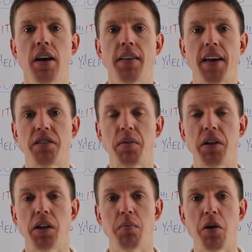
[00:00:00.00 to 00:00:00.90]
That's
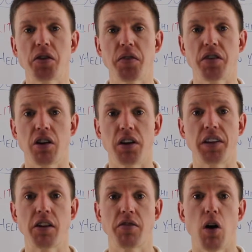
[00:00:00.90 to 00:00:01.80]
something that most of us can
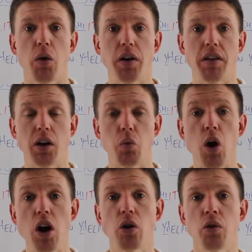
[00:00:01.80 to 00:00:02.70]
identify with in a
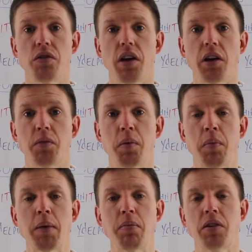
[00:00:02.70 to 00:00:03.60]
work context, but
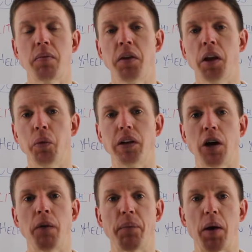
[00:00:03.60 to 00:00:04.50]
maybe something that we
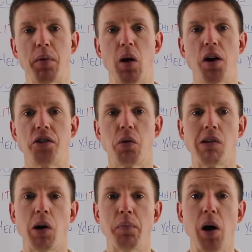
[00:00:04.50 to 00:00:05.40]
don't apply to
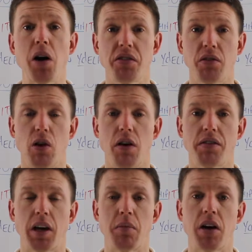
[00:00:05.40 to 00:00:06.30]
our own personal lives
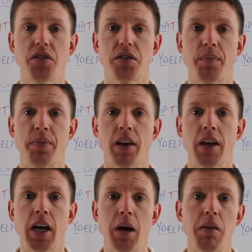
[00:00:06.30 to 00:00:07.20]
that much.
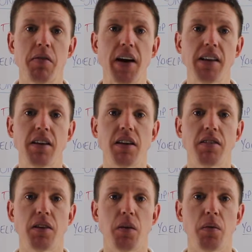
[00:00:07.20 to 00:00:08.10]
The fact
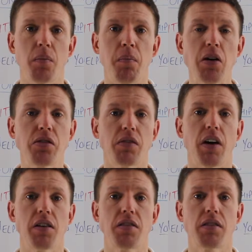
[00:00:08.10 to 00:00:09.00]
is that most of
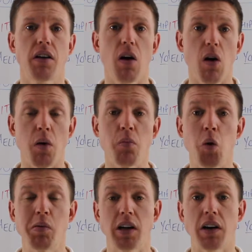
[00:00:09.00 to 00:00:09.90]
us are
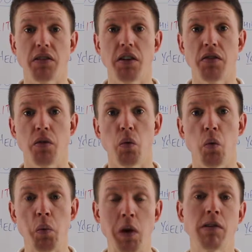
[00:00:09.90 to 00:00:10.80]
more productive
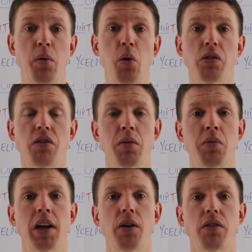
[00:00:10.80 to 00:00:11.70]
when we report to
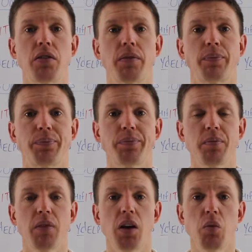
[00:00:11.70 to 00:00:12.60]
someone else.
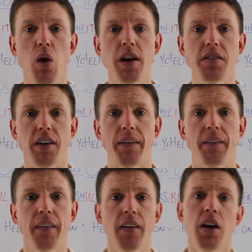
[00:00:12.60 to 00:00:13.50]
Why is
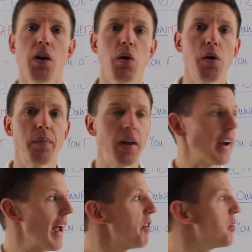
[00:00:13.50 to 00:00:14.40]
that? Well,
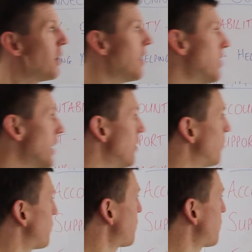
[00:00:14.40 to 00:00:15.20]
accountability